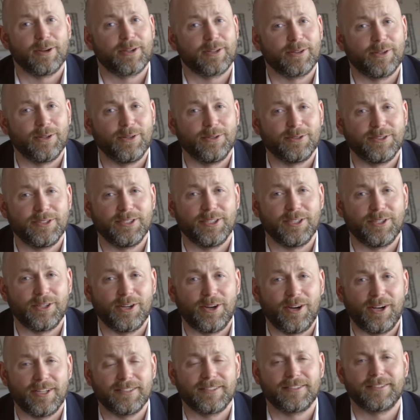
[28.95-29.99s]
Closing
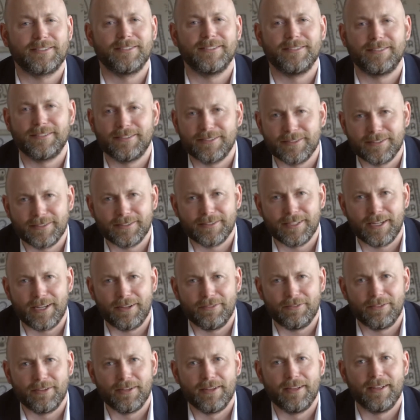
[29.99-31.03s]
costs consist
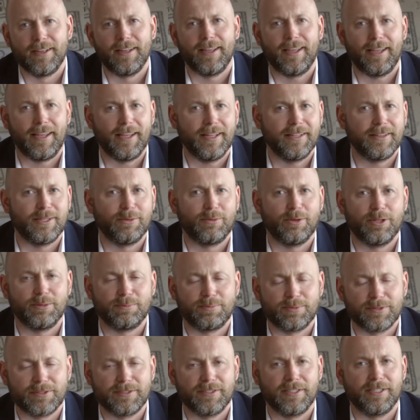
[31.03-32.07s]
of and the
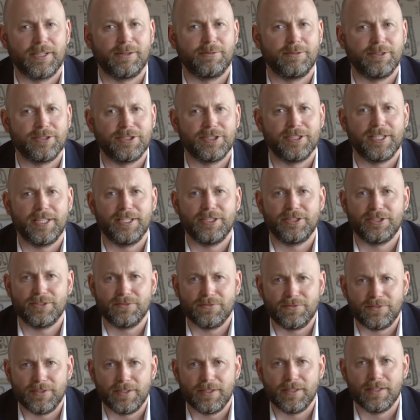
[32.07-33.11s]
1%
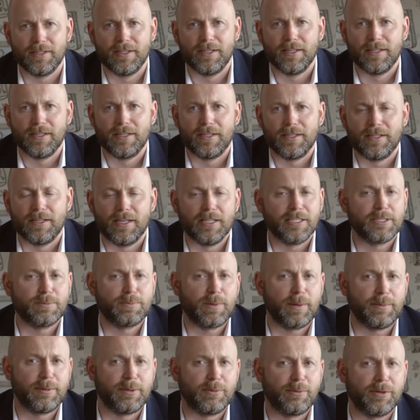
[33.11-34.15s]
origination fee. It's
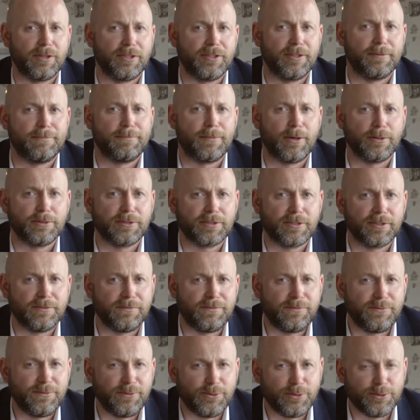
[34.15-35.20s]
probably one of the most
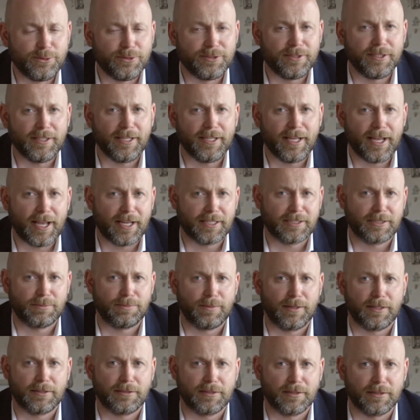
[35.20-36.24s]
confusing
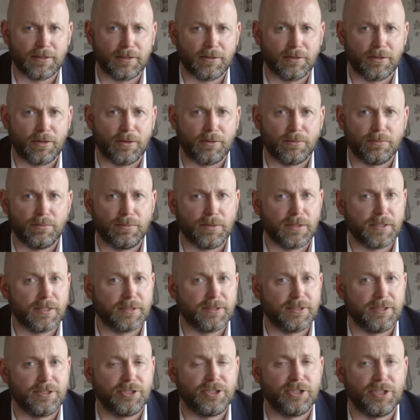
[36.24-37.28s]
aspects of the loan
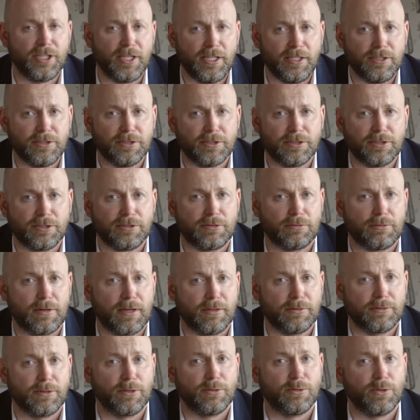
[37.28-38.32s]
because it changes
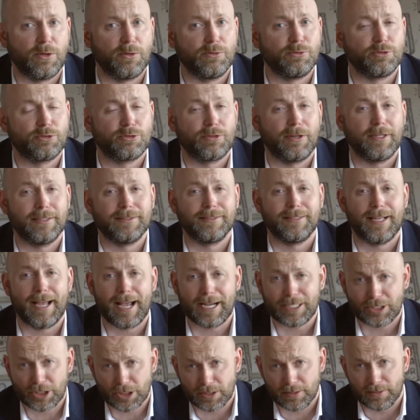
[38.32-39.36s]
throughout the loan
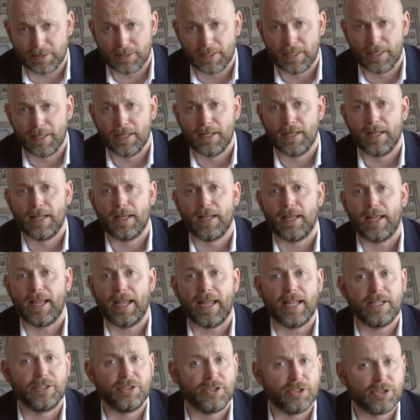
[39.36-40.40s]
transaction
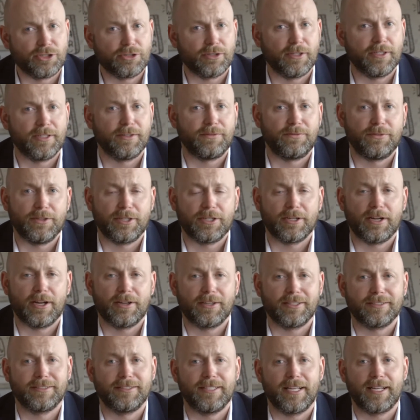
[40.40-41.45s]
and you're trying to figure out
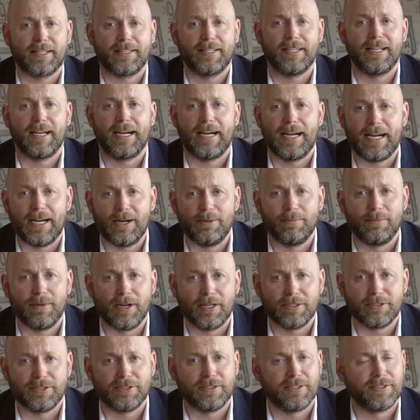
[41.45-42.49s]
exactly how
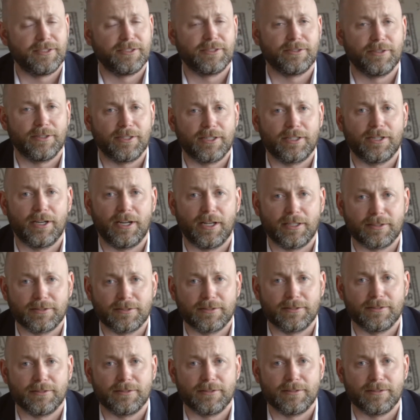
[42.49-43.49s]
much this is going to cost.